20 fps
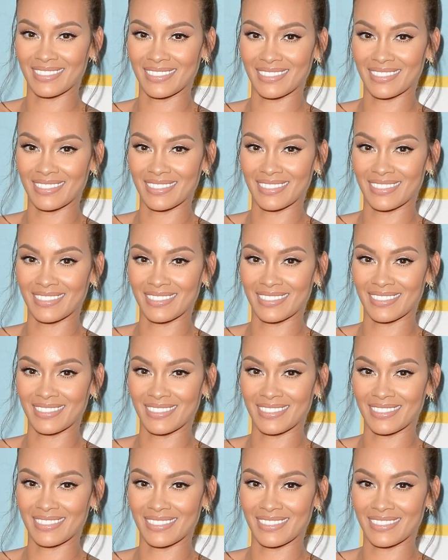
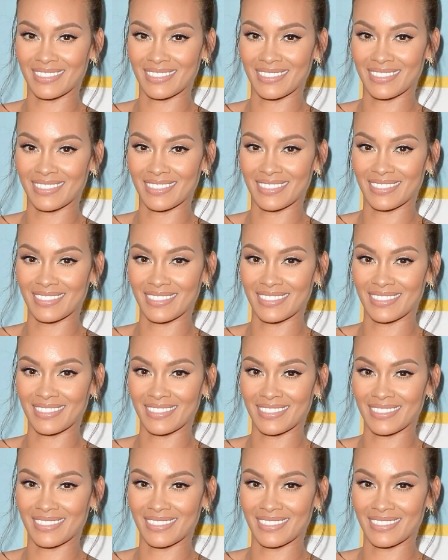(no one is talking)